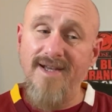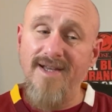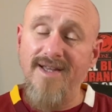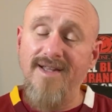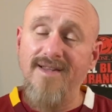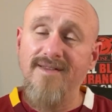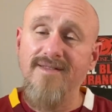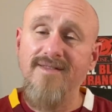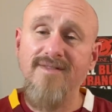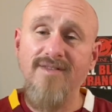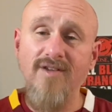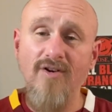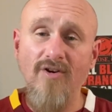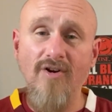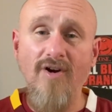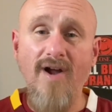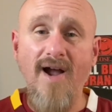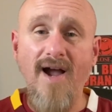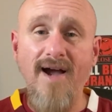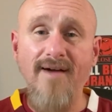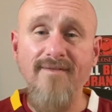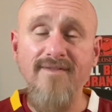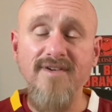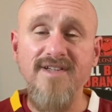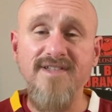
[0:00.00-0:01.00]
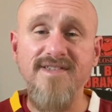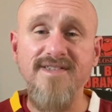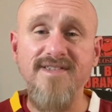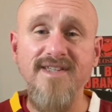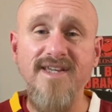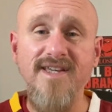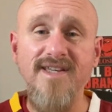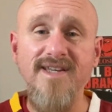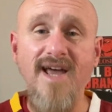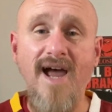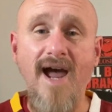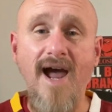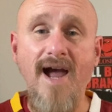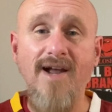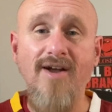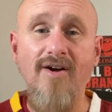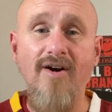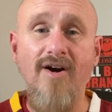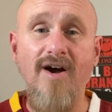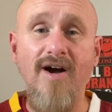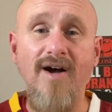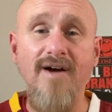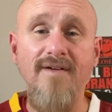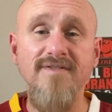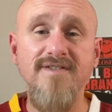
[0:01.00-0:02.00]
they're obviously
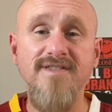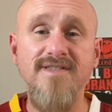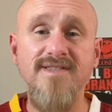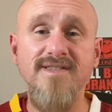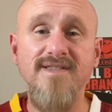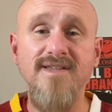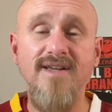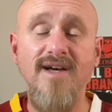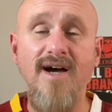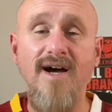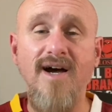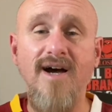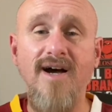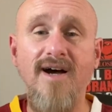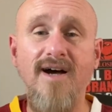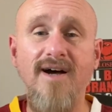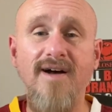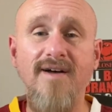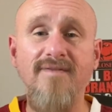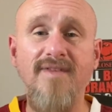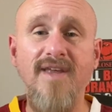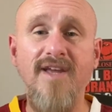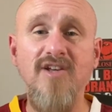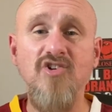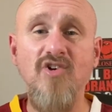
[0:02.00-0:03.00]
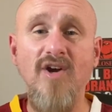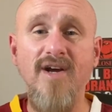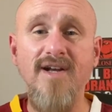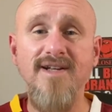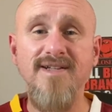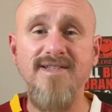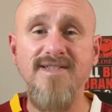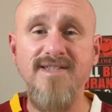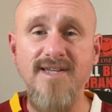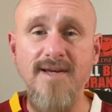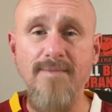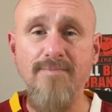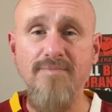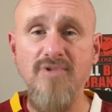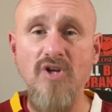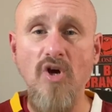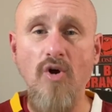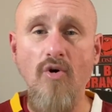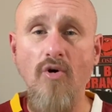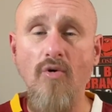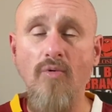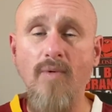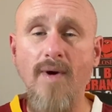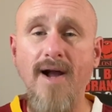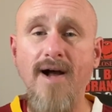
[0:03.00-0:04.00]
knockoffs. They try to
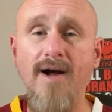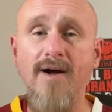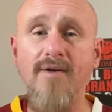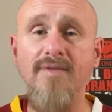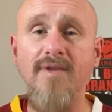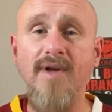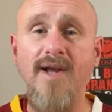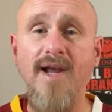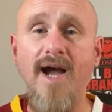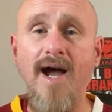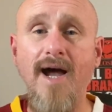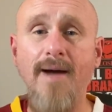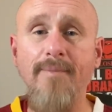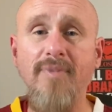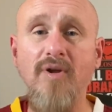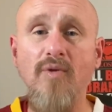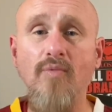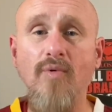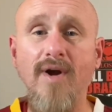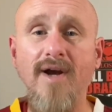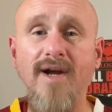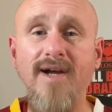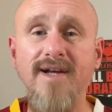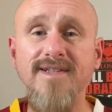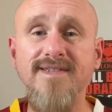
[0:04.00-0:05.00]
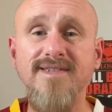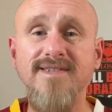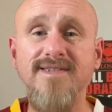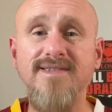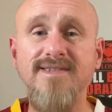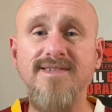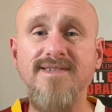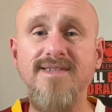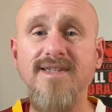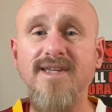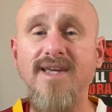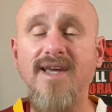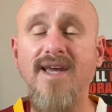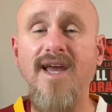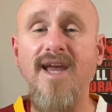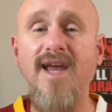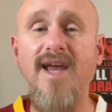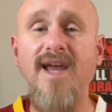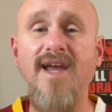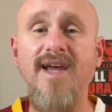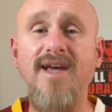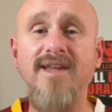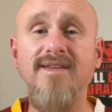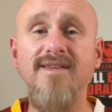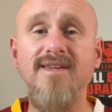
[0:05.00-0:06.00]
tiptoe around the copyrights
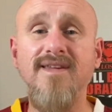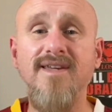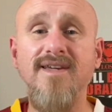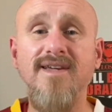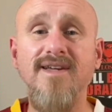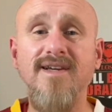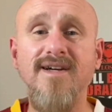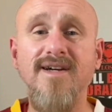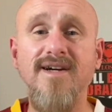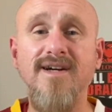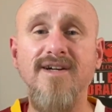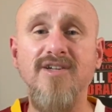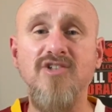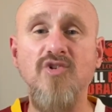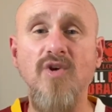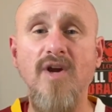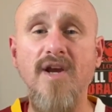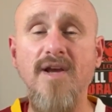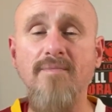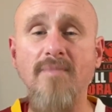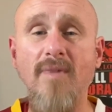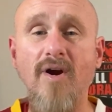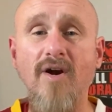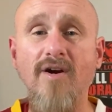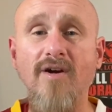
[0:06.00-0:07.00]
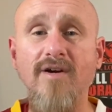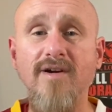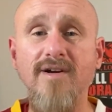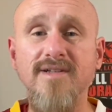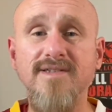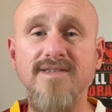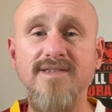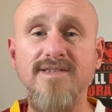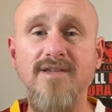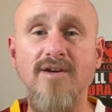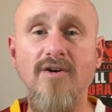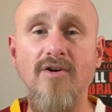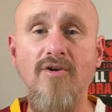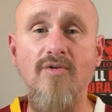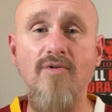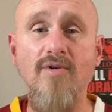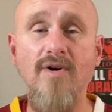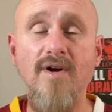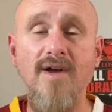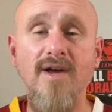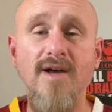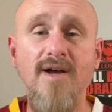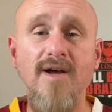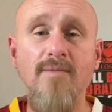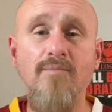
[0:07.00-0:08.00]
and the trademarks. So
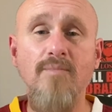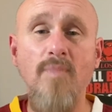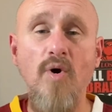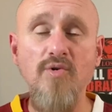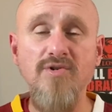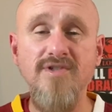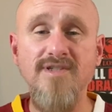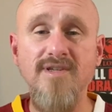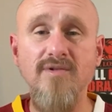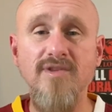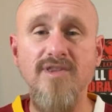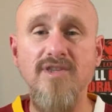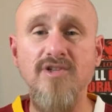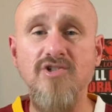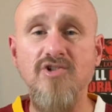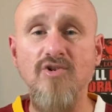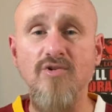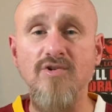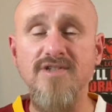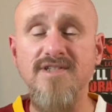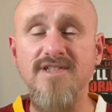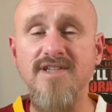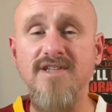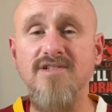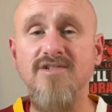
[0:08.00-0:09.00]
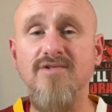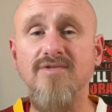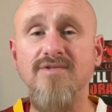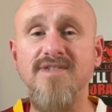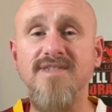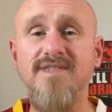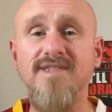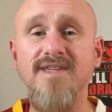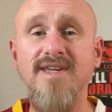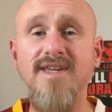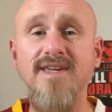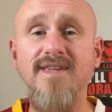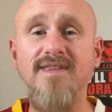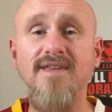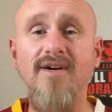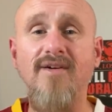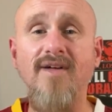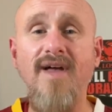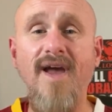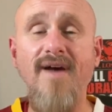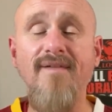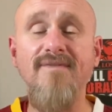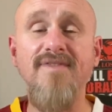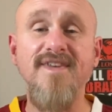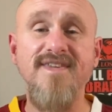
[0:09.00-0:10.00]
most of the jerseys you'll see, they'll
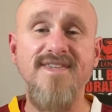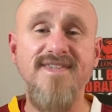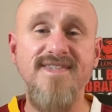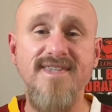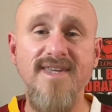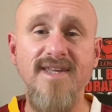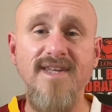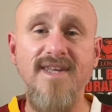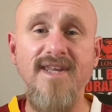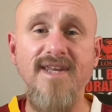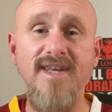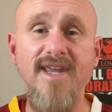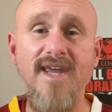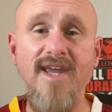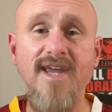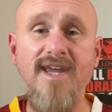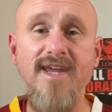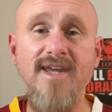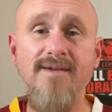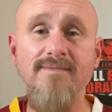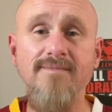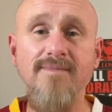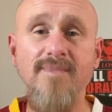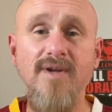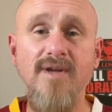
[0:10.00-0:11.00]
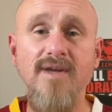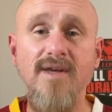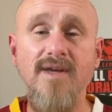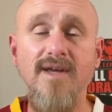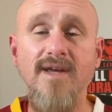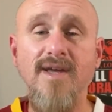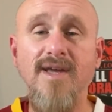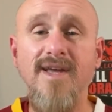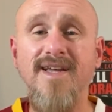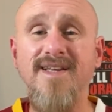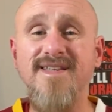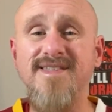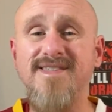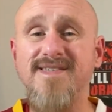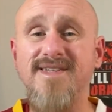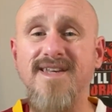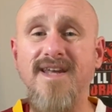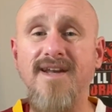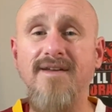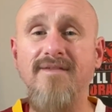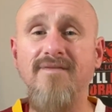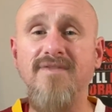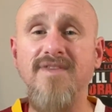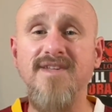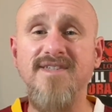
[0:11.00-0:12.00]
have the city name
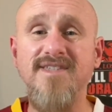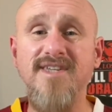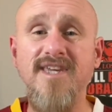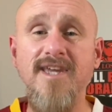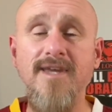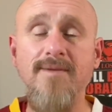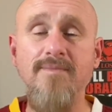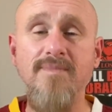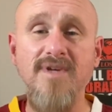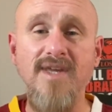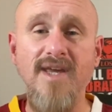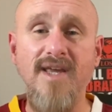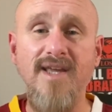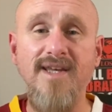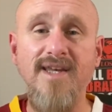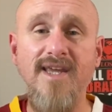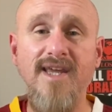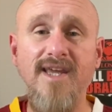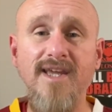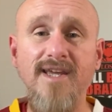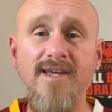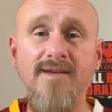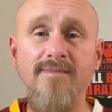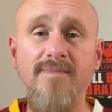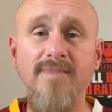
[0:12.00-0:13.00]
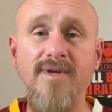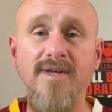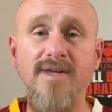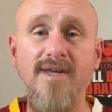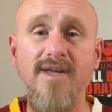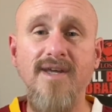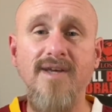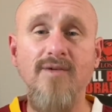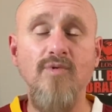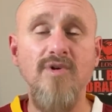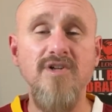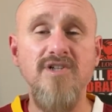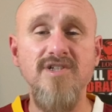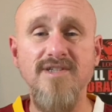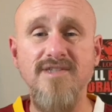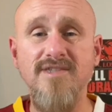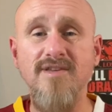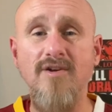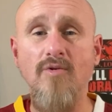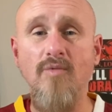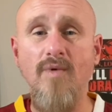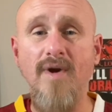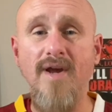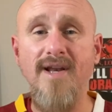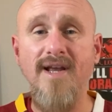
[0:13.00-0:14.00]
instead of the team nickname, which is
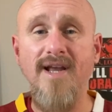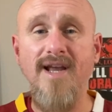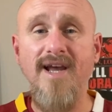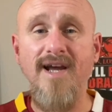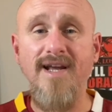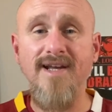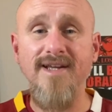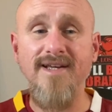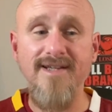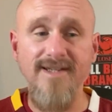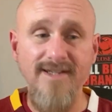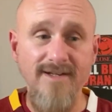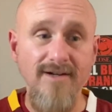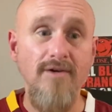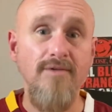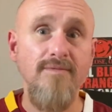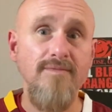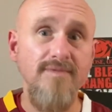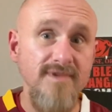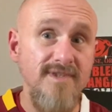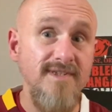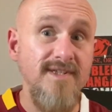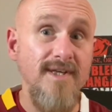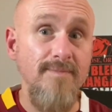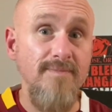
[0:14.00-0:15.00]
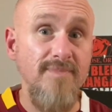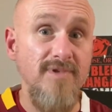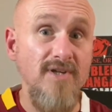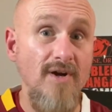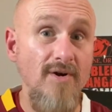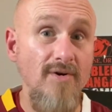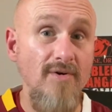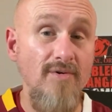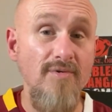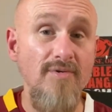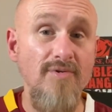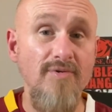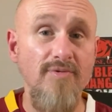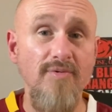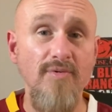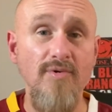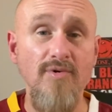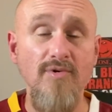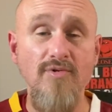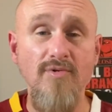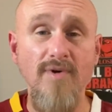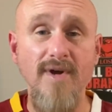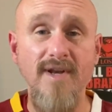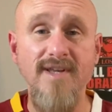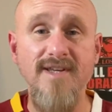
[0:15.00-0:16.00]
their way to kind of, tiptoe
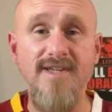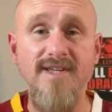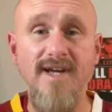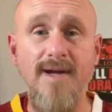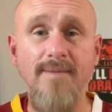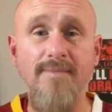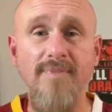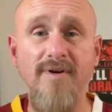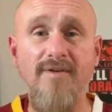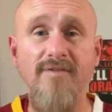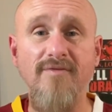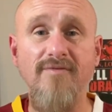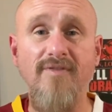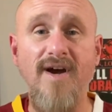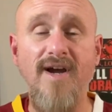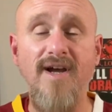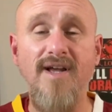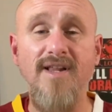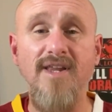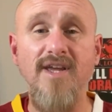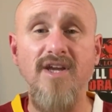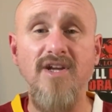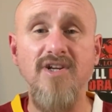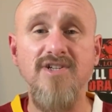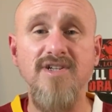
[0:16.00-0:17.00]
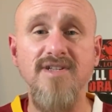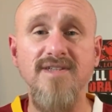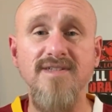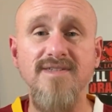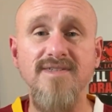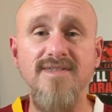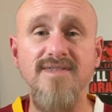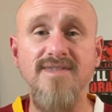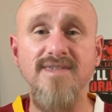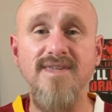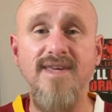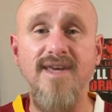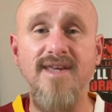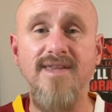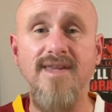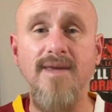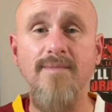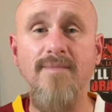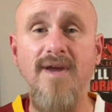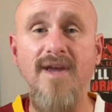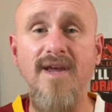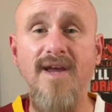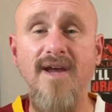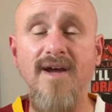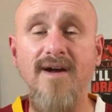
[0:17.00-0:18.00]
through any type of violations that they
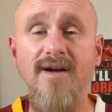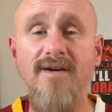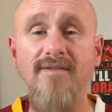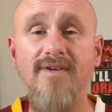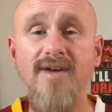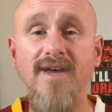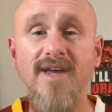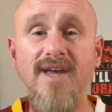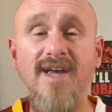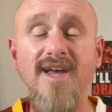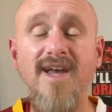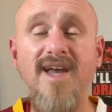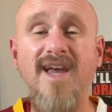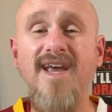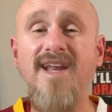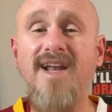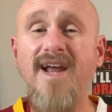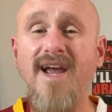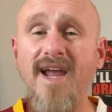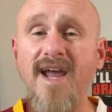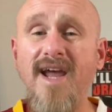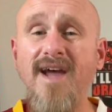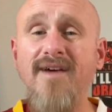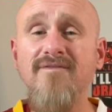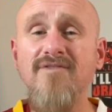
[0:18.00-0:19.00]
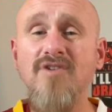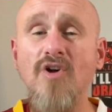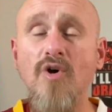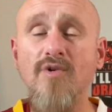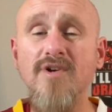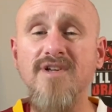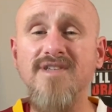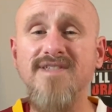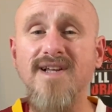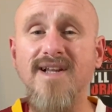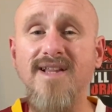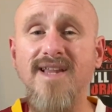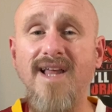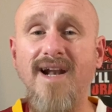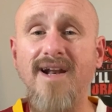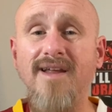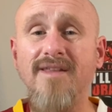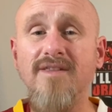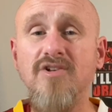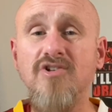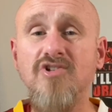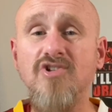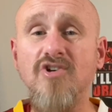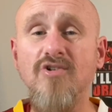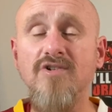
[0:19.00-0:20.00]
may have. And I have noticed a lot of
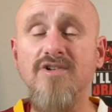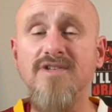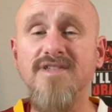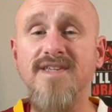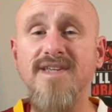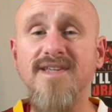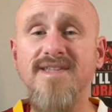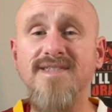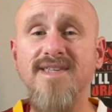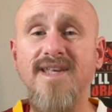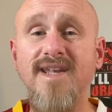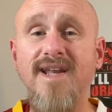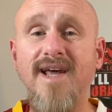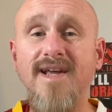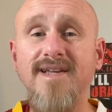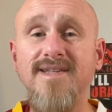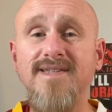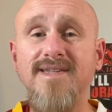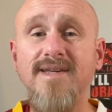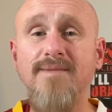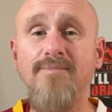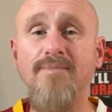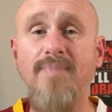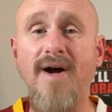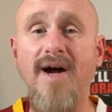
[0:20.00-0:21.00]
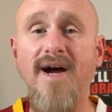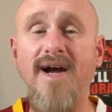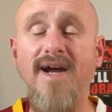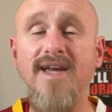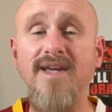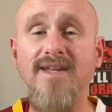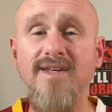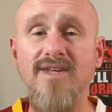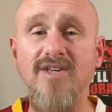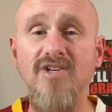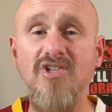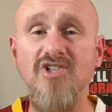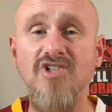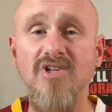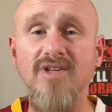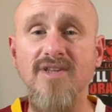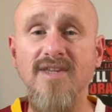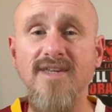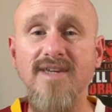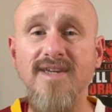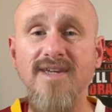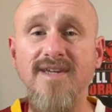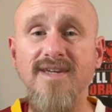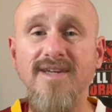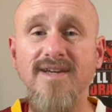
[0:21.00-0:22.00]
the jerseys that I did buy
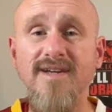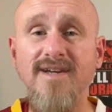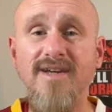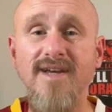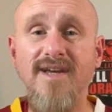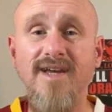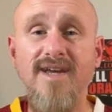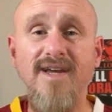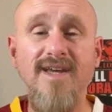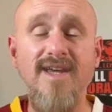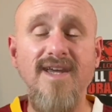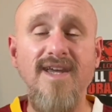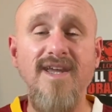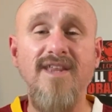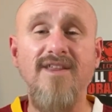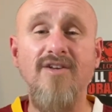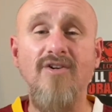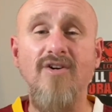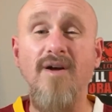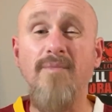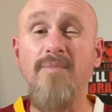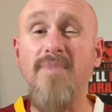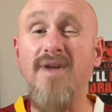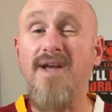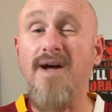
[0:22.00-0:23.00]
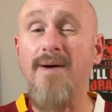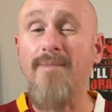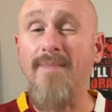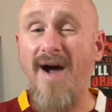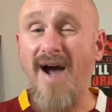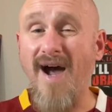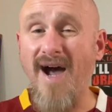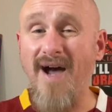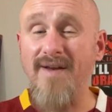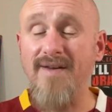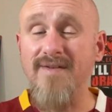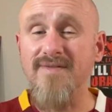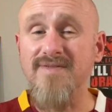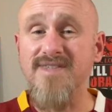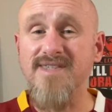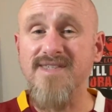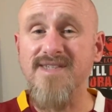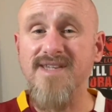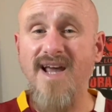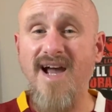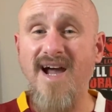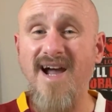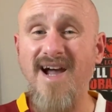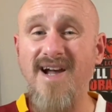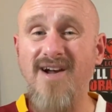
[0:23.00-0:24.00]
initially either have become out of
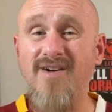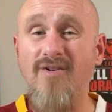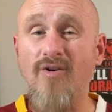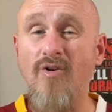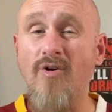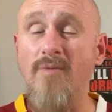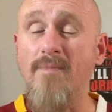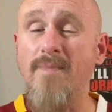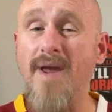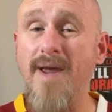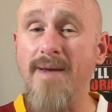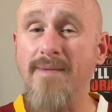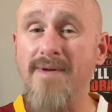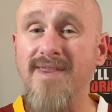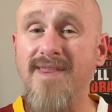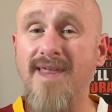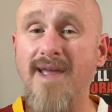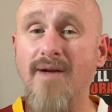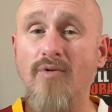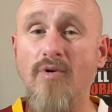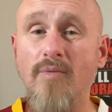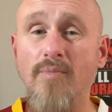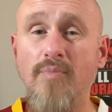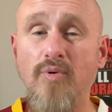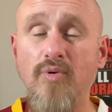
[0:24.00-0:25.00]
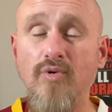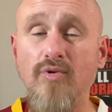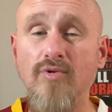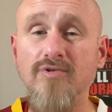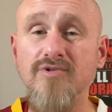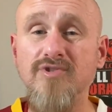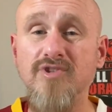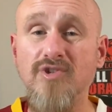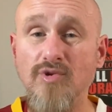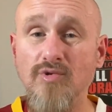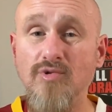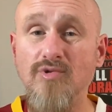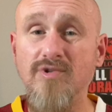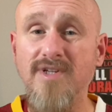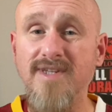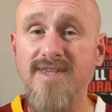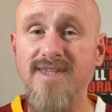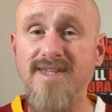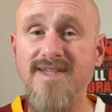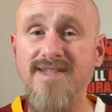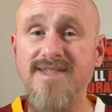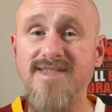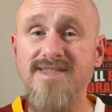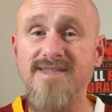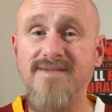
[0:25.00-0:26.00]
stock, or maybe they were pulled due to
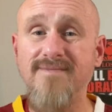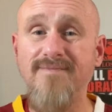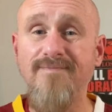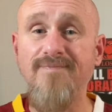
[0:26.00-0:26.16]
these